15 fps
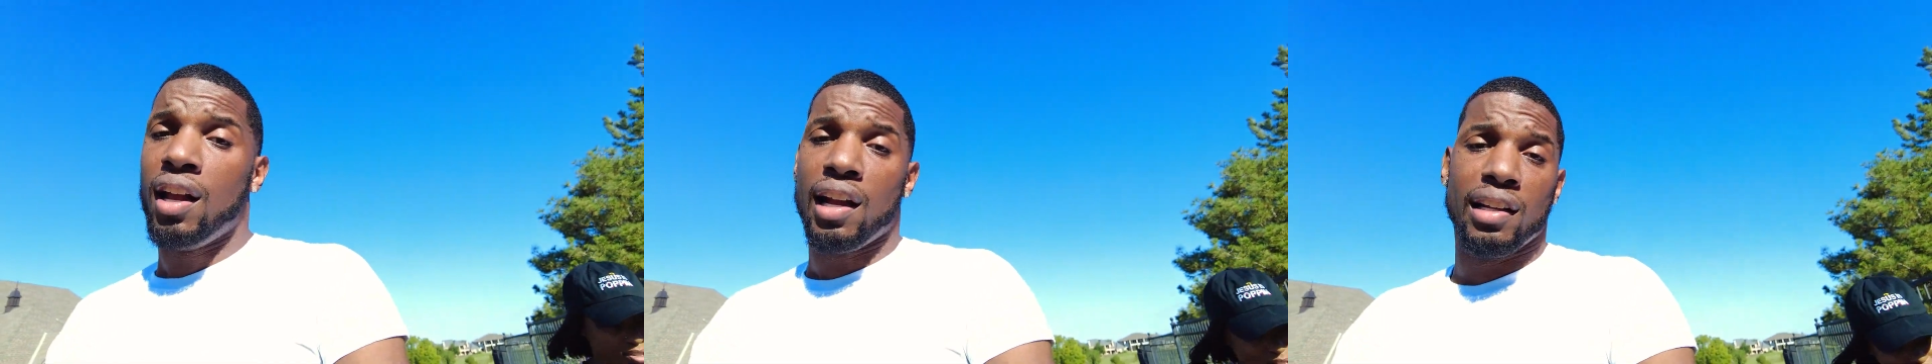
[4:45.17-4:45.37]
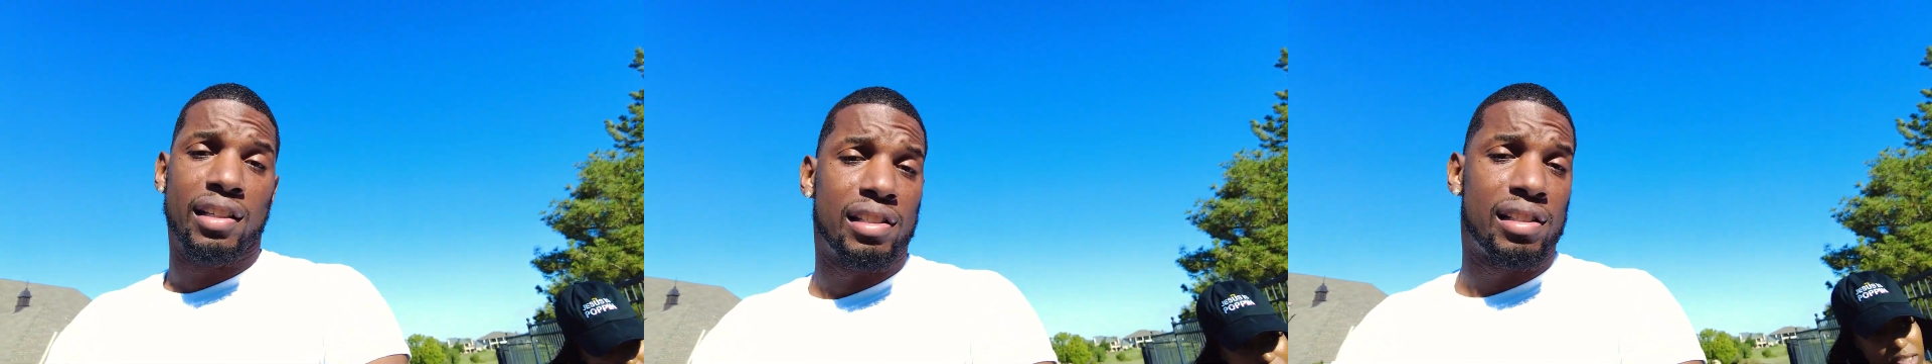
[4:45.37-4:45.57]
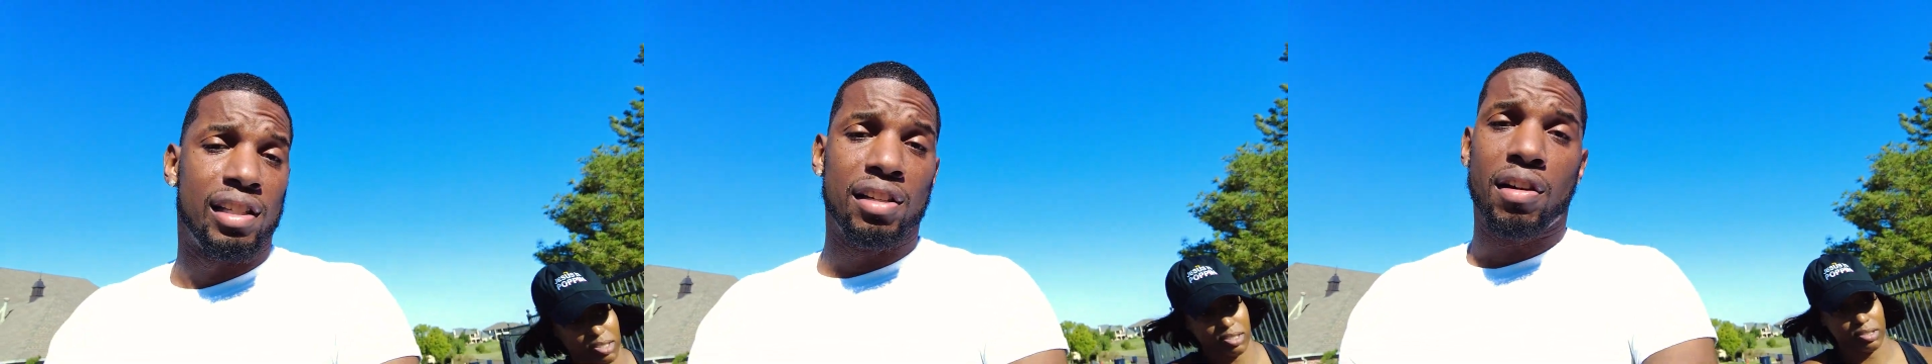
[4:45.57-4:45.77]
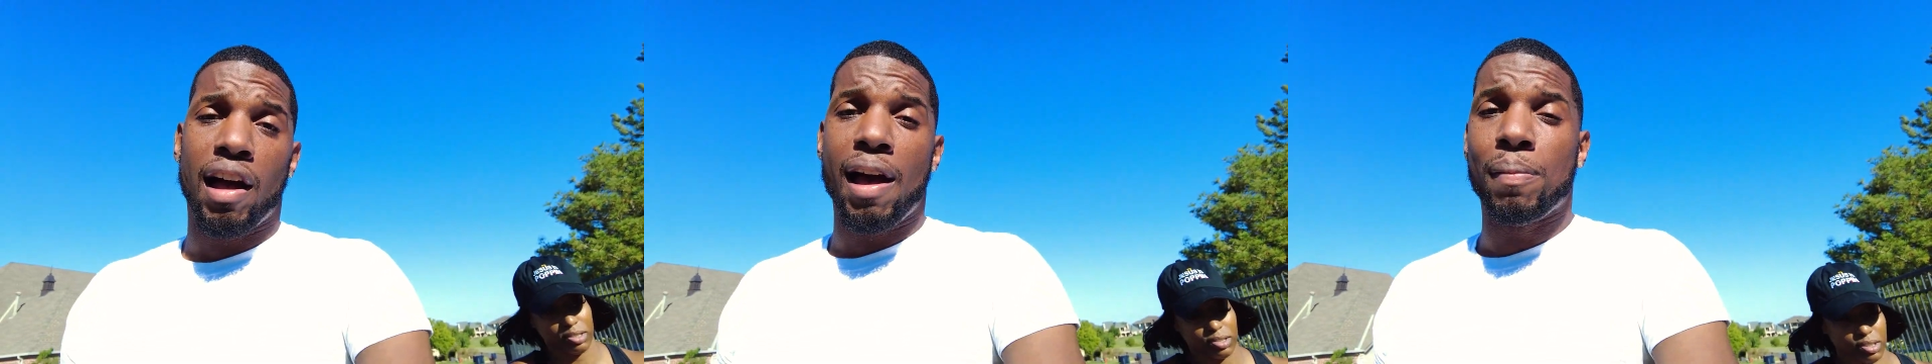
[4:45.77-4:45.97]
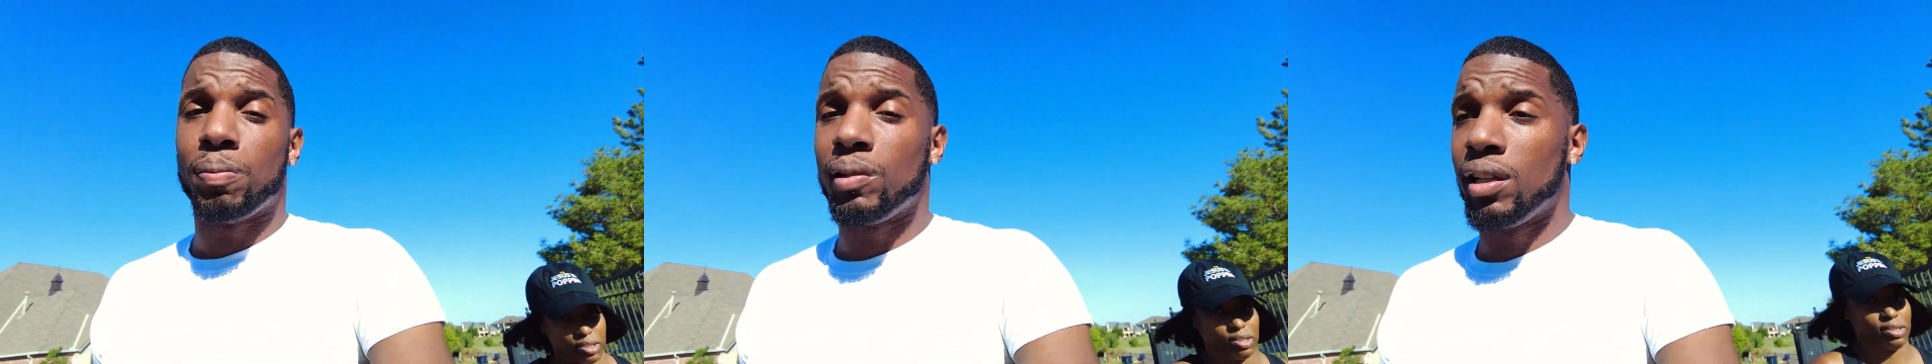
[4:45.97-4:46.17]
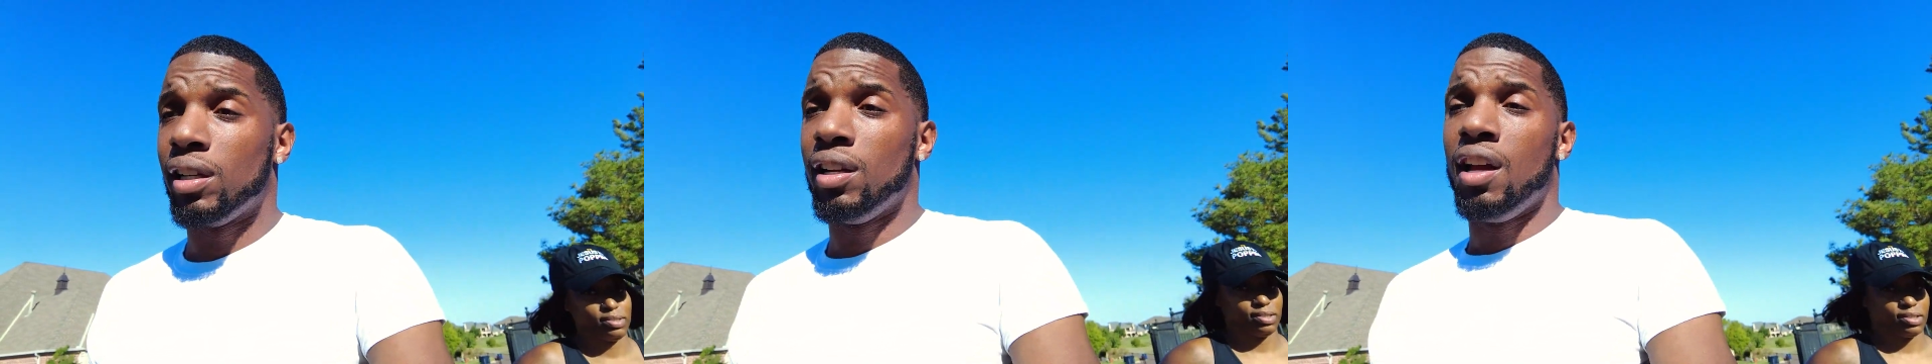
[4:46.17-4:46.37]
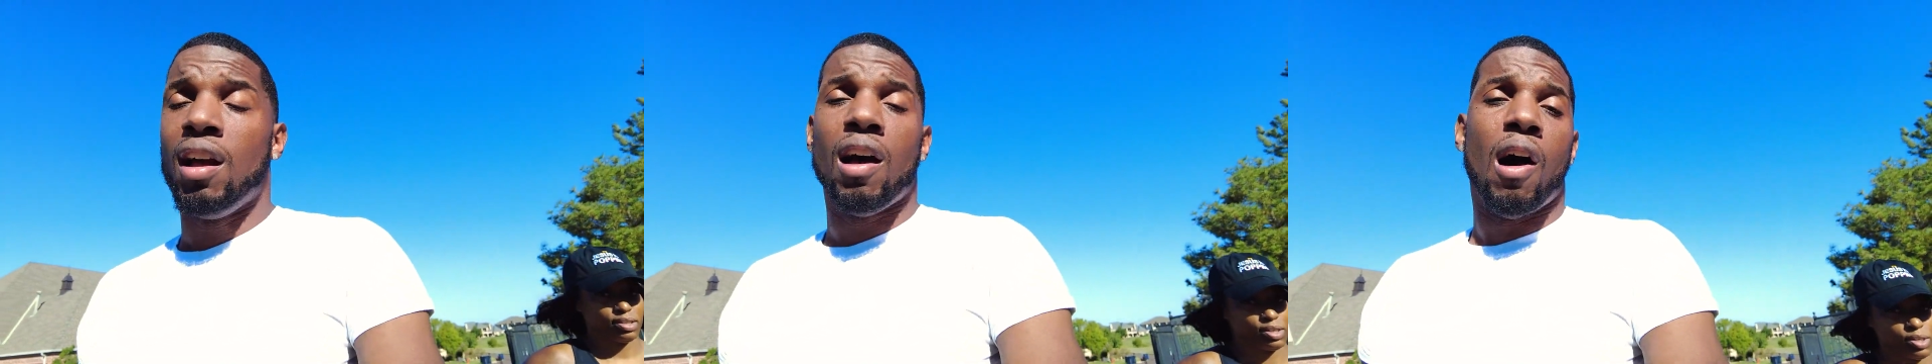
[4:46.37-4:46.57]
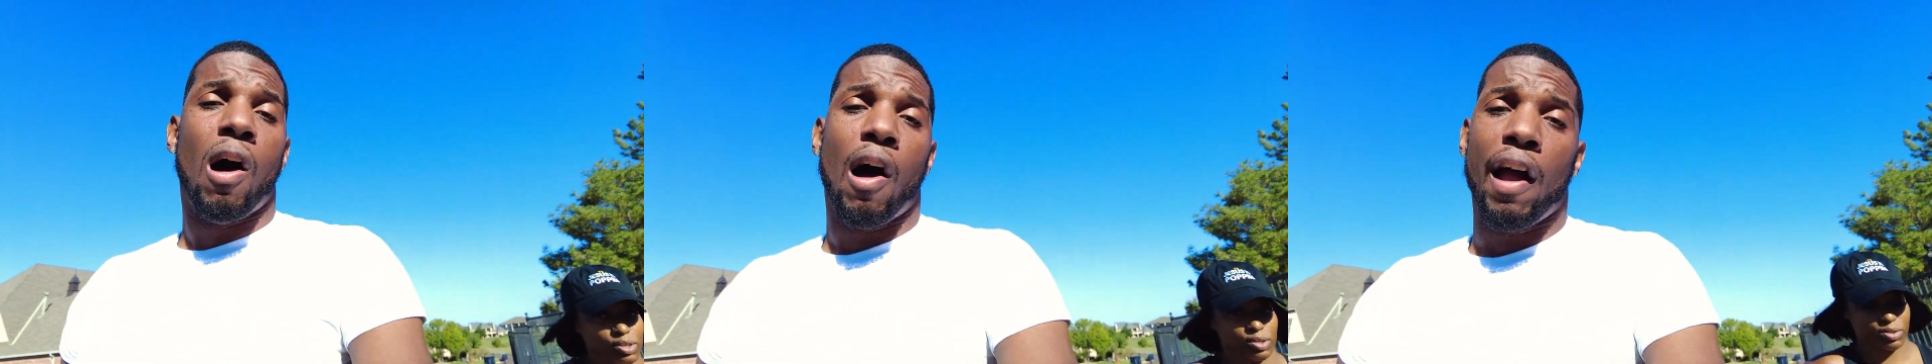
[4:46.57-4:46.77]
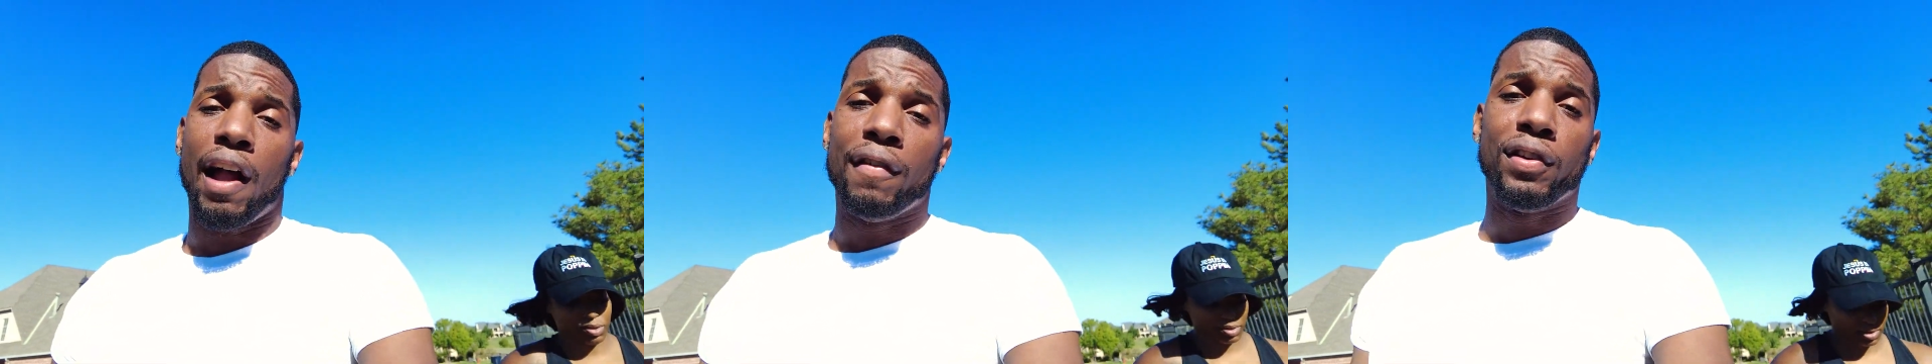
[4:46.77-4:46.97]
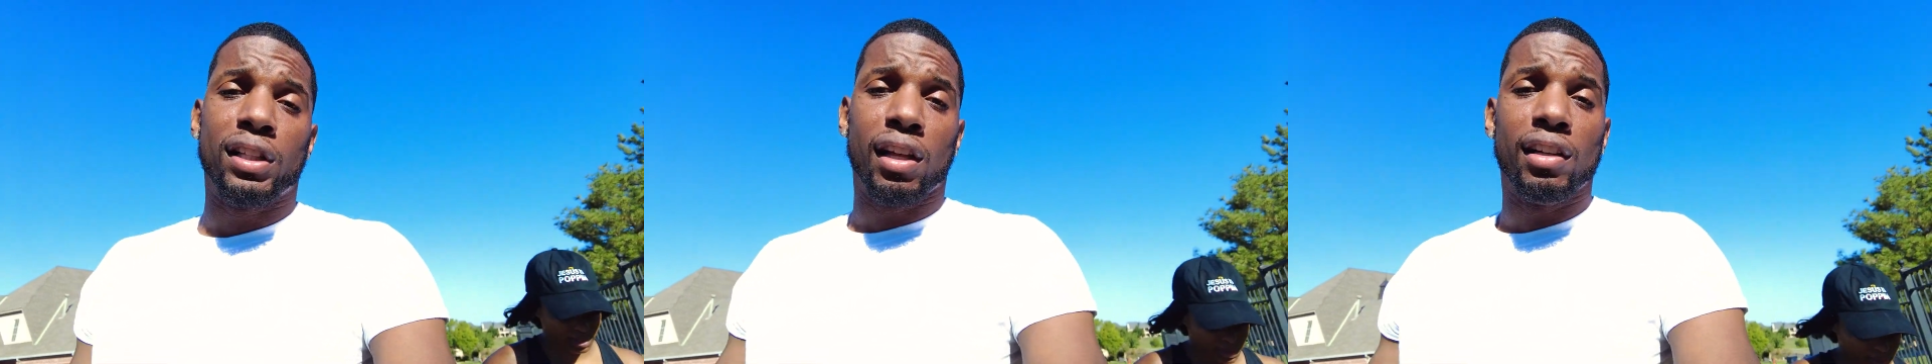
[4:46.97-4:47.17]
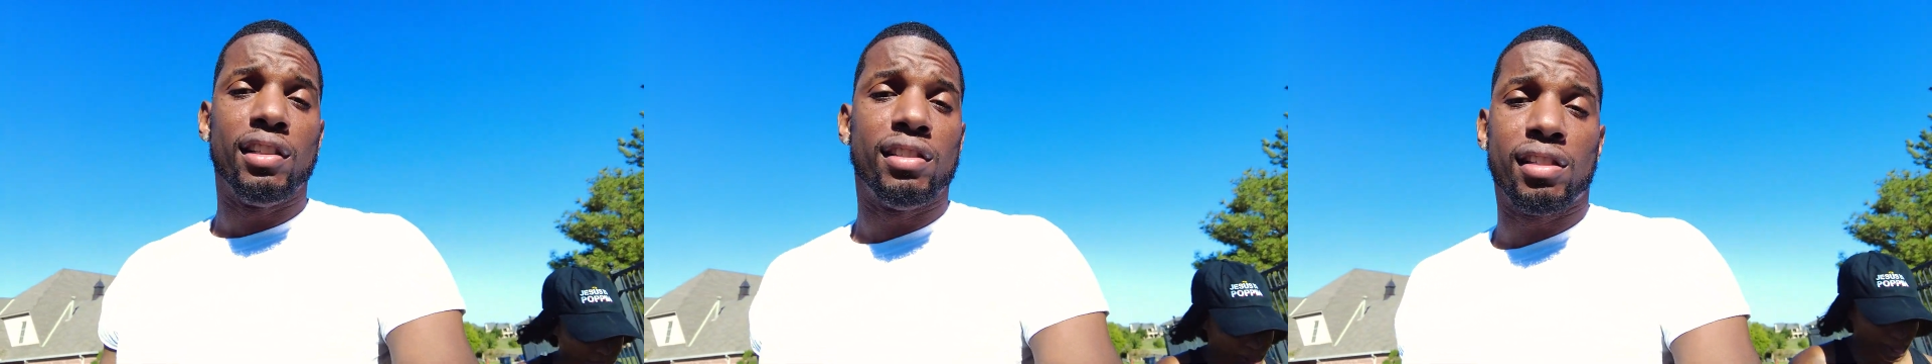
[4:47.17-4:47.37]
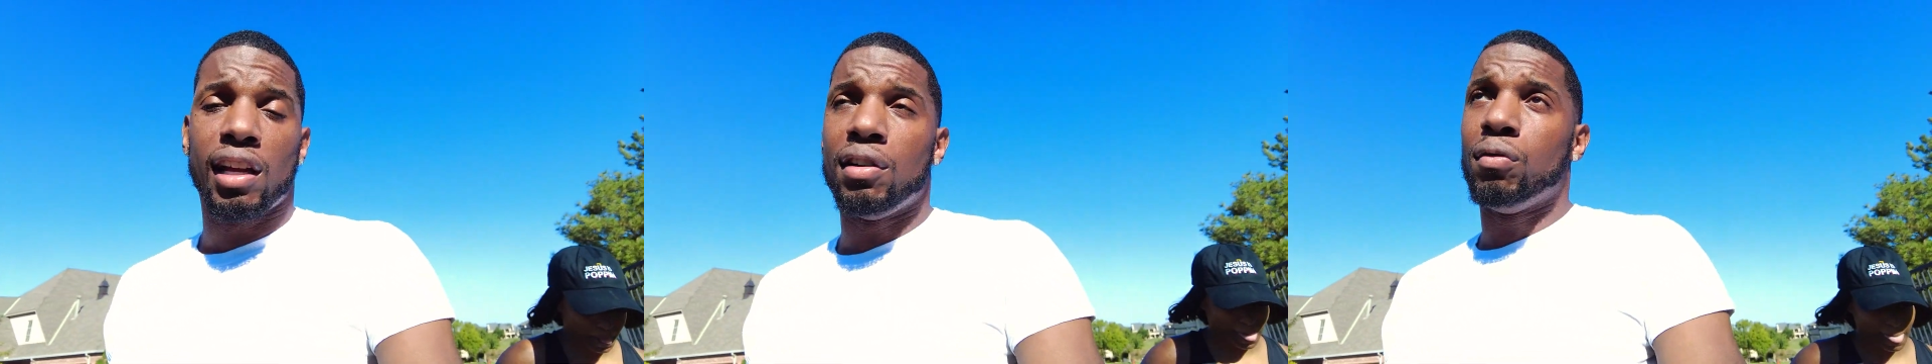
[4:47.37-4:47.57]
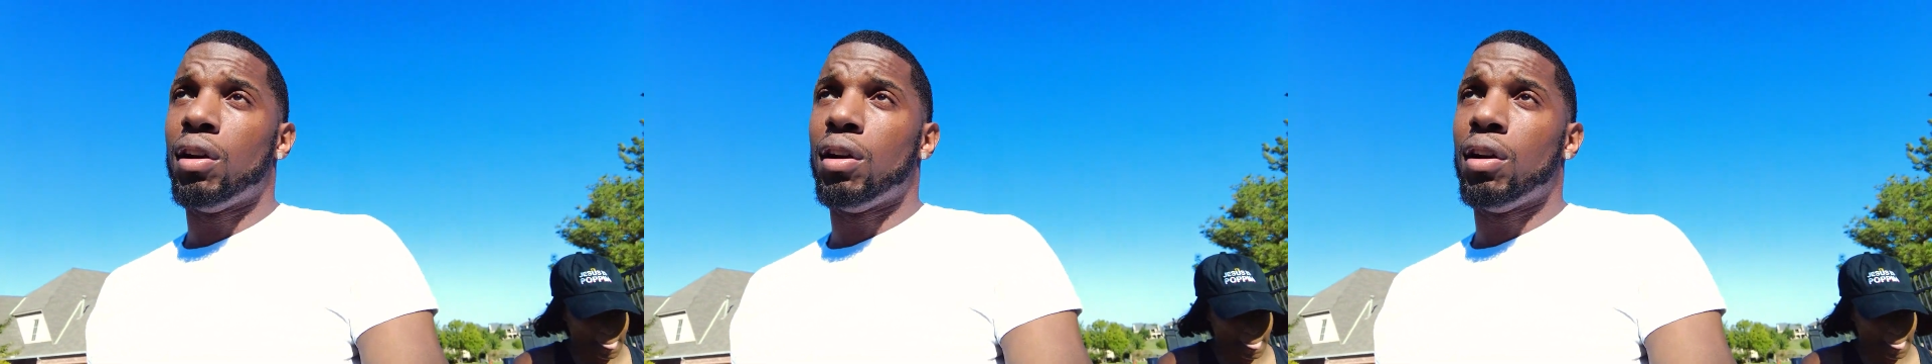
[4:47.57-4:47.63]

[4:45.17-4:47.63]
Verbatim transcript: and it's still happening everything he said